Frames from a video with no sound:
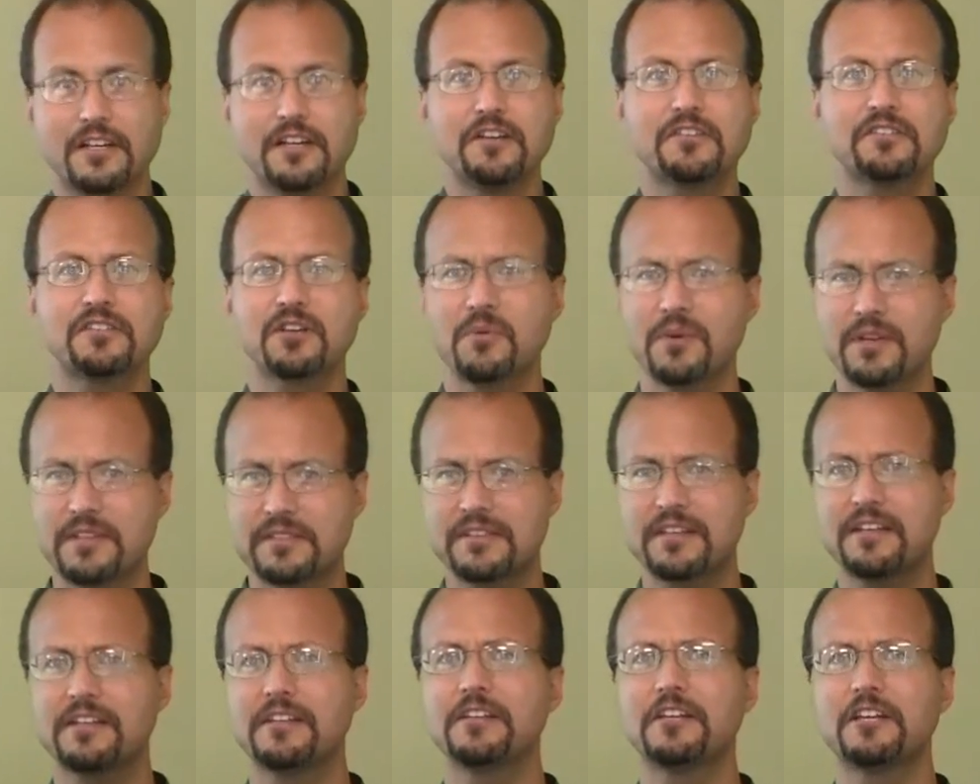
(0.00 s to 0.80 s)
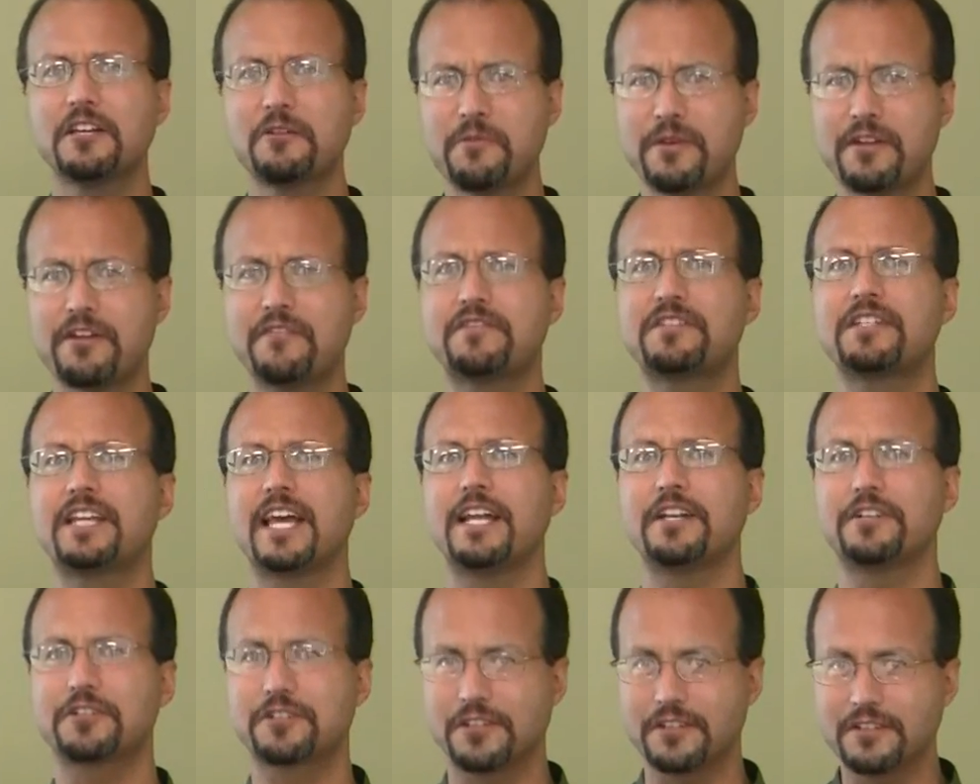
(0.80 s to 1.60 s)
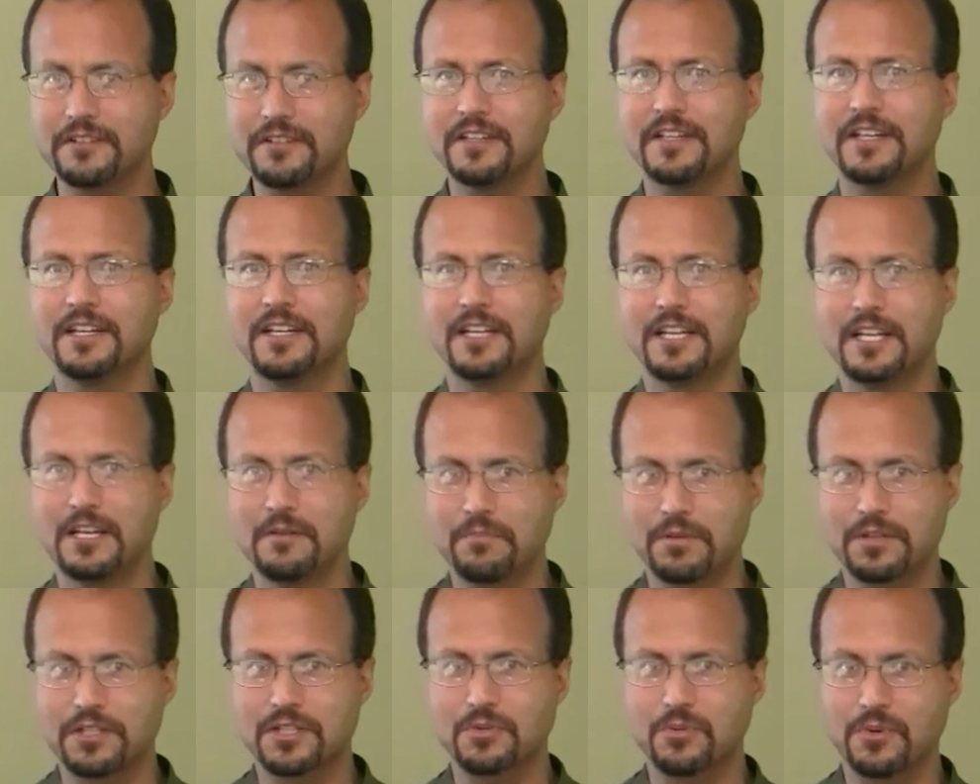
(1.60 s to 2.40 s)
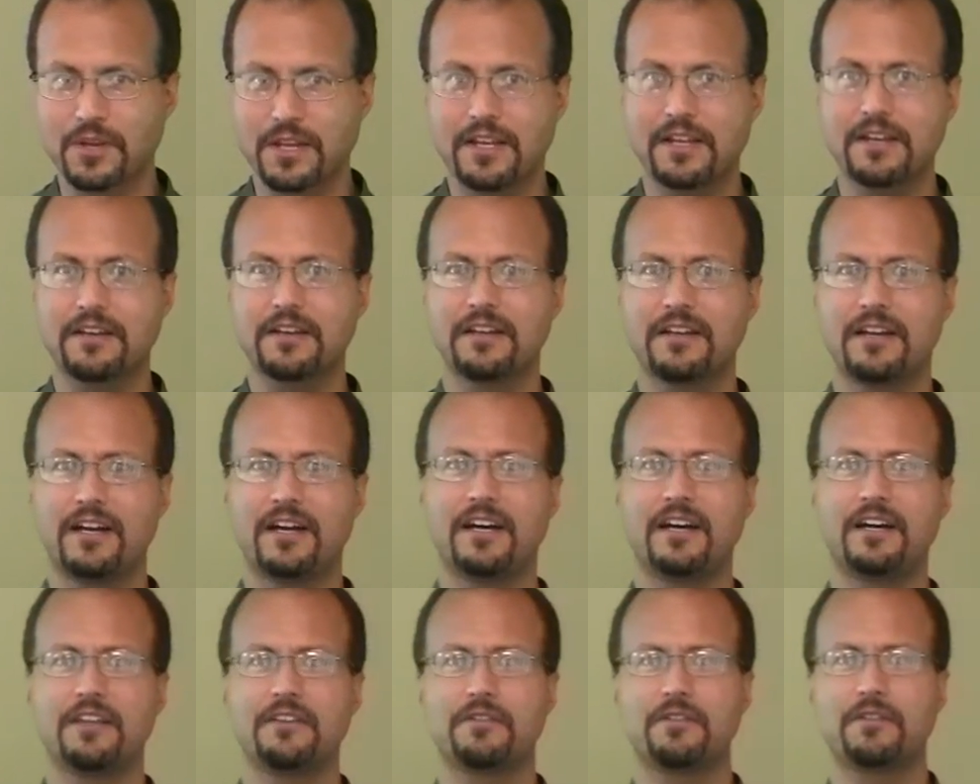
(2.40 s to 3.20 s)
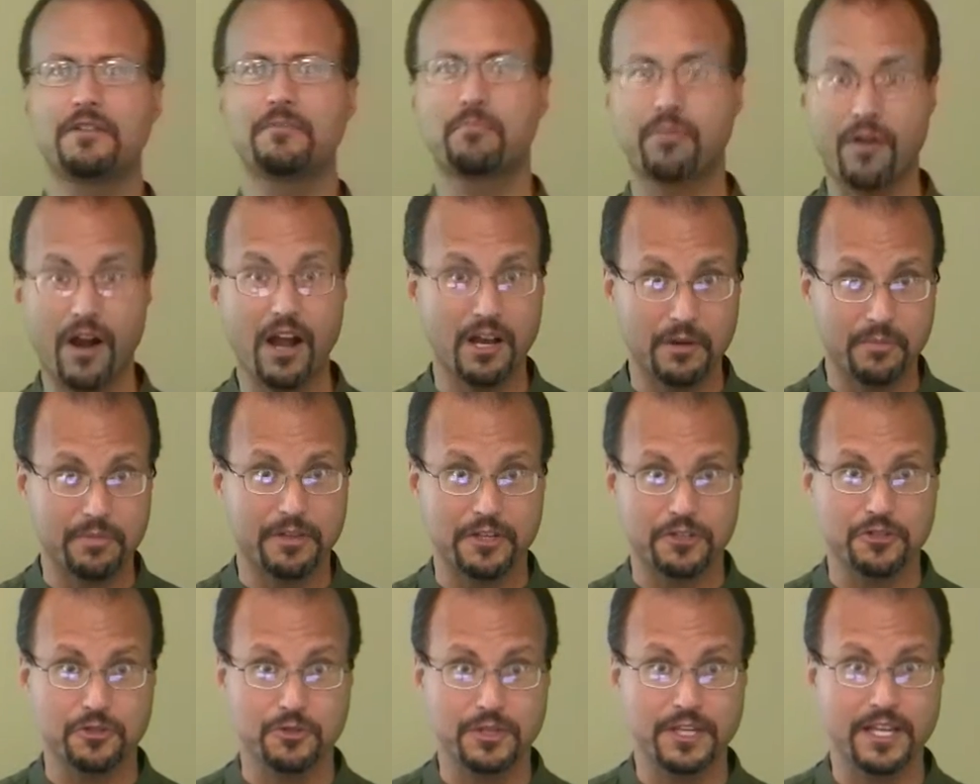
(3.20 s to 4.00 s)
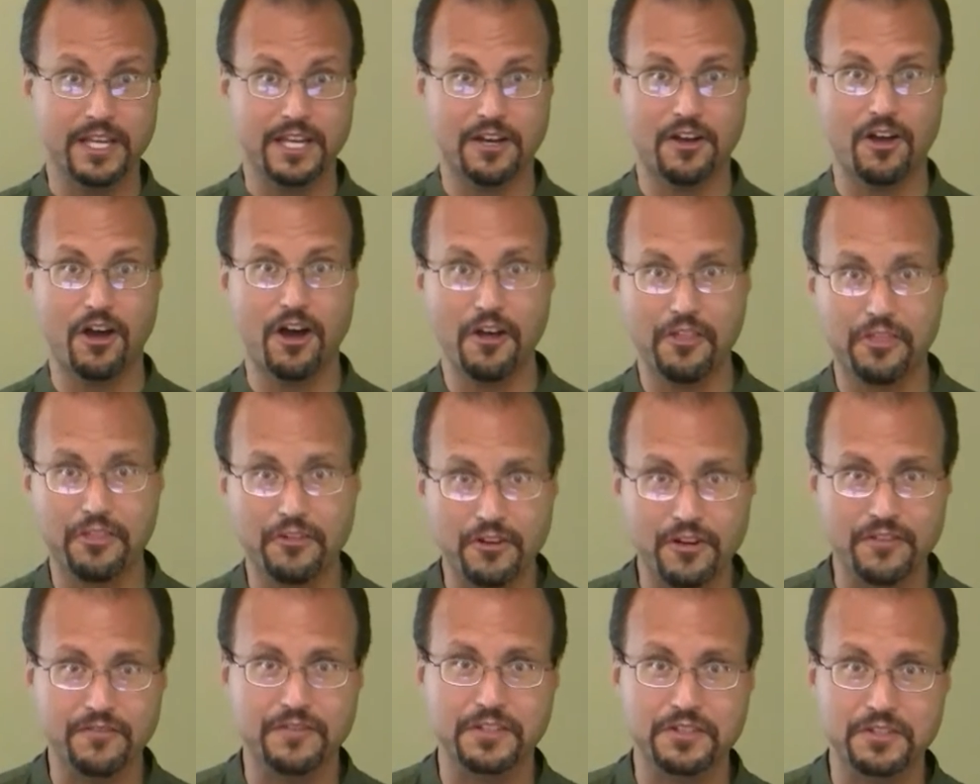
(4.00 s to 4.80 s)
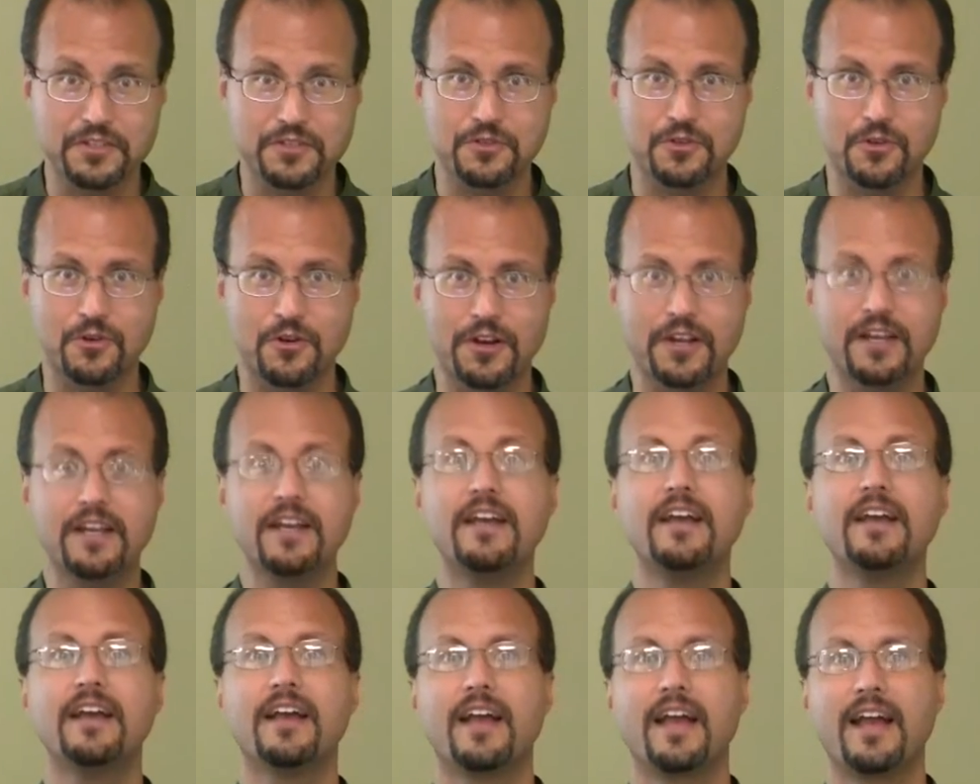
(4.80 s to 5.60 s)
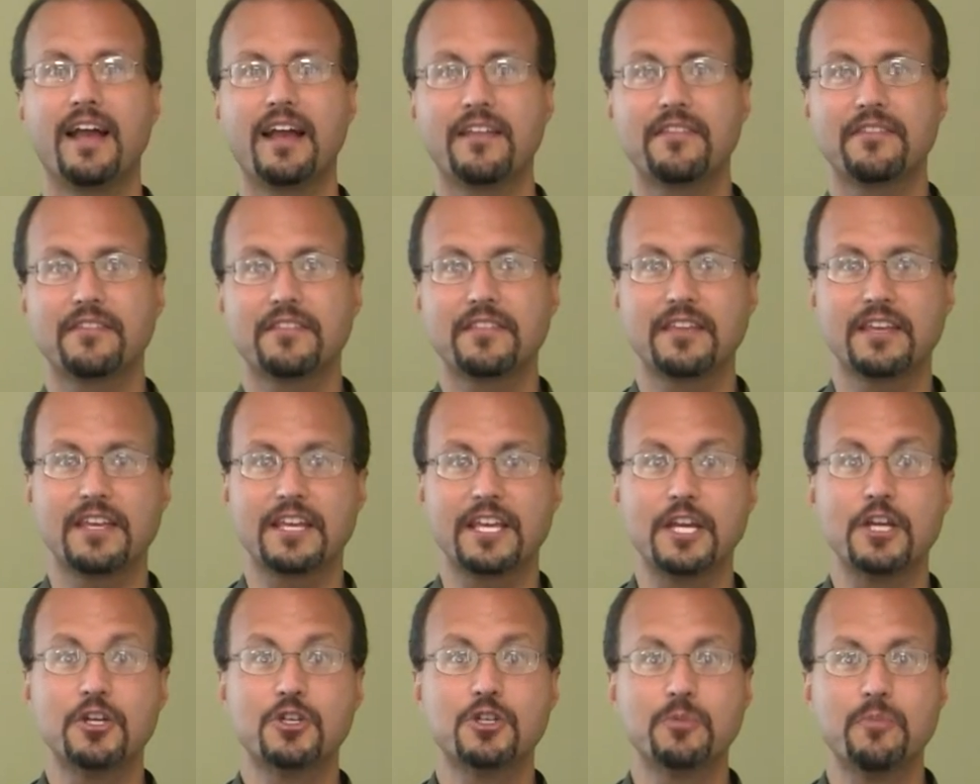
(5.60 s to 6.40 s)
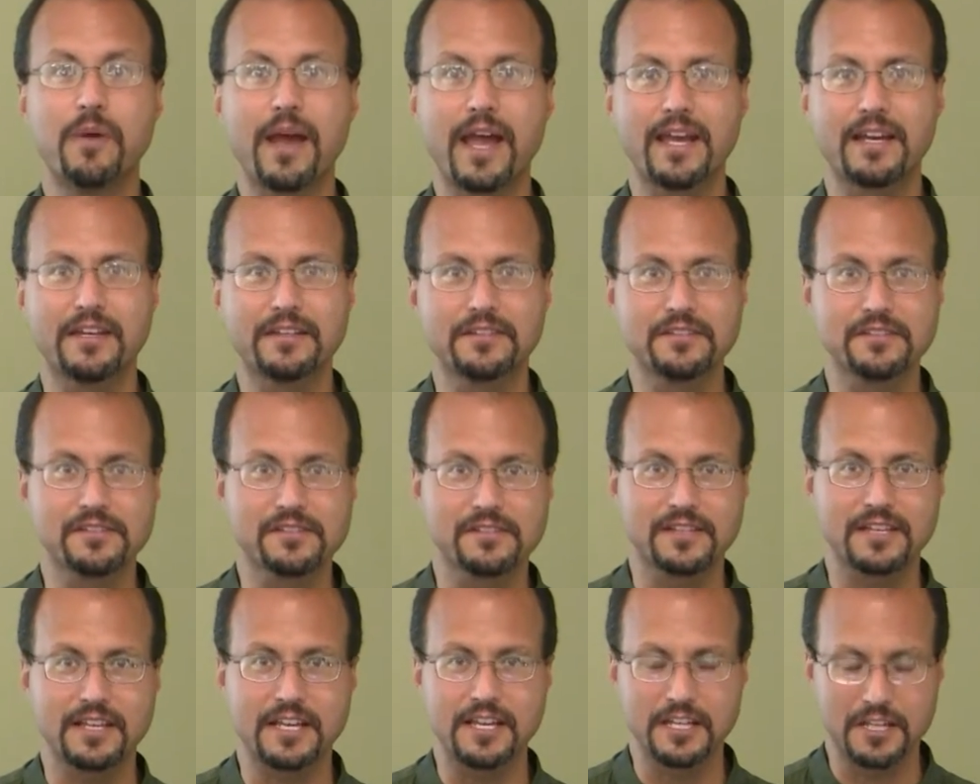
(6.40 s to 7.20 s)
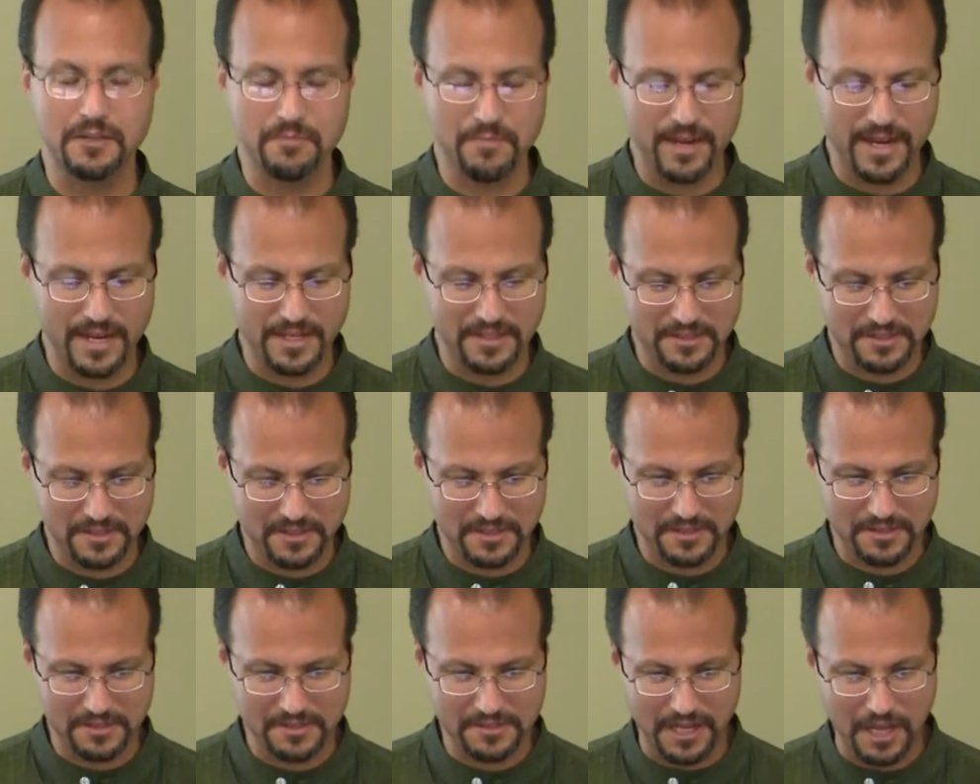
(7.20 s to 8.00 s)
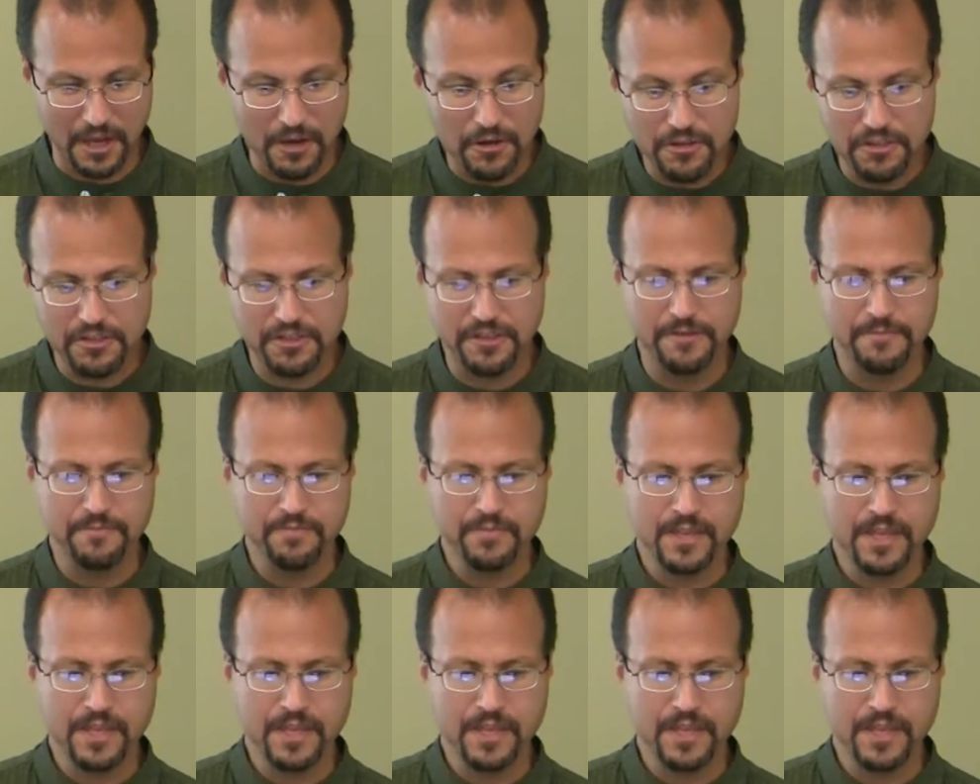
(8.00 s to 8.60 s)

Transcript: so we see a little bit of tension between the probably Judean author of this story and the Idumeans, the Edomites to the south.